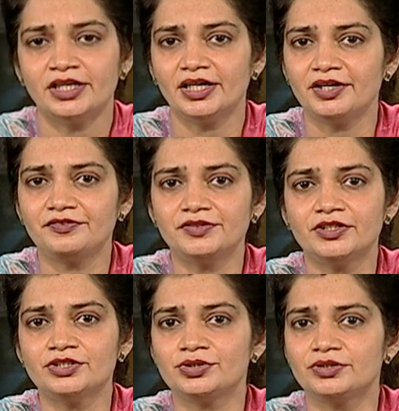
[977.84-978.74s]

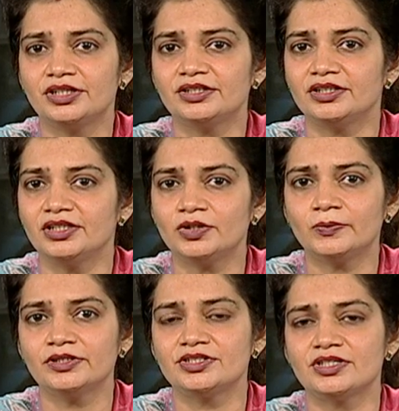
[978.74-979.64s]
Everyone should get
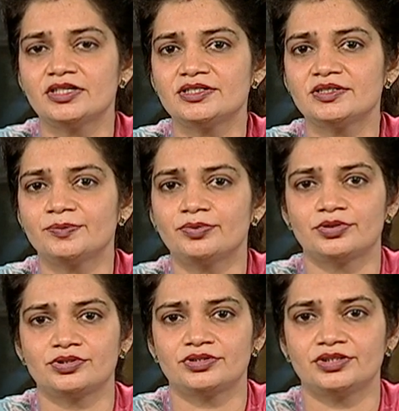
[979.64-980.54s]
equal chance and
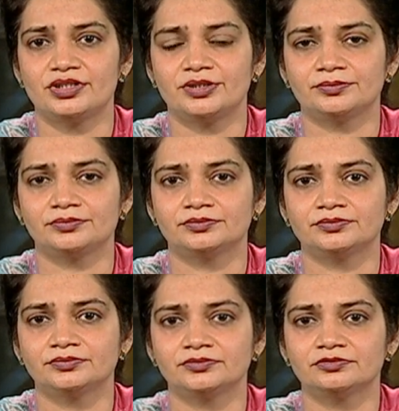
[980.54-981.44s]
opportunity
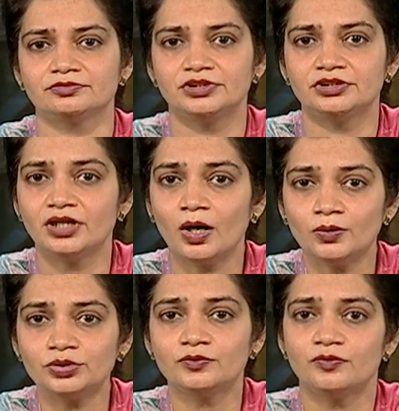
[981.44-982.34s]

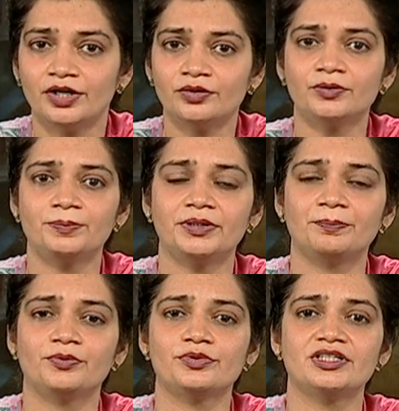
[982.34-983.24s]
without one group
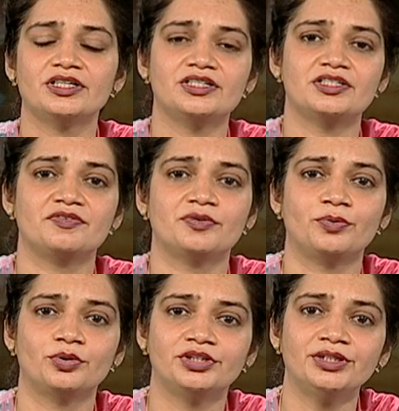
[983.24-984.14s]
imposing itself
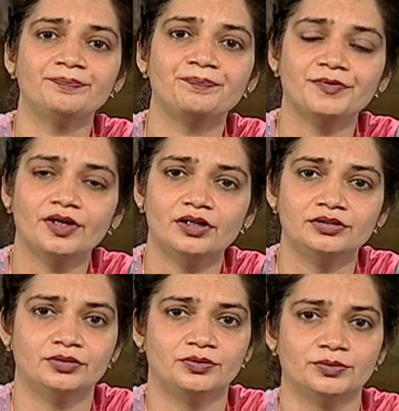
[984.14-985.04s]
upon the
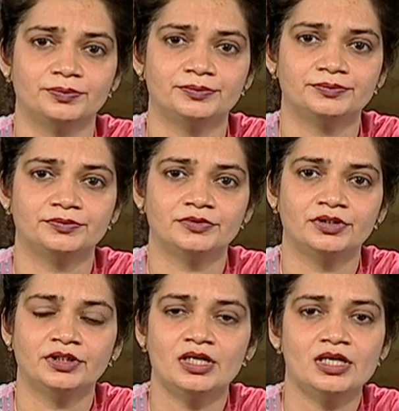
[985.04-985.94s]
other group.
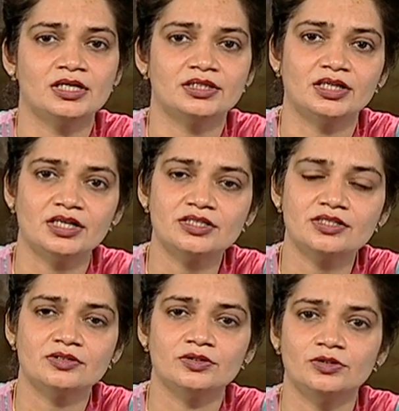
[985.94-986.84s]

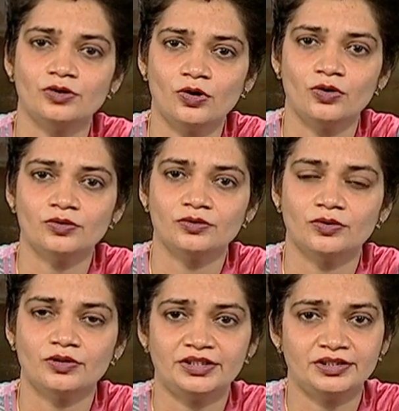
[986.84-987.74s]
Thus, law
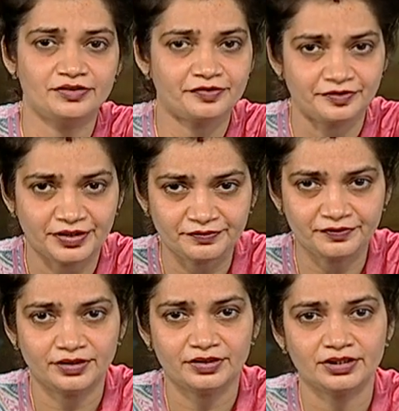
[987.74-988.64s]
or legal
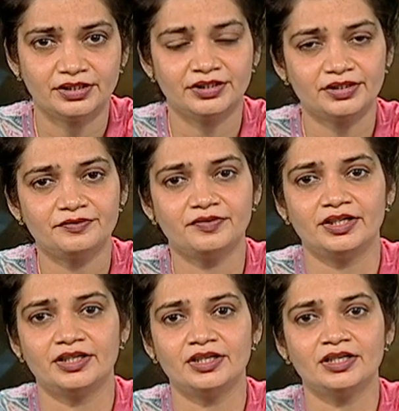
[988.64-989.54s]
framework in a
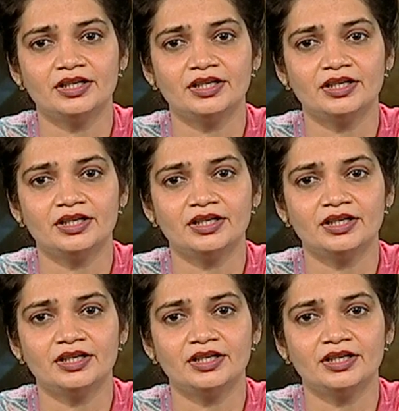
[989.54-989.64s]
way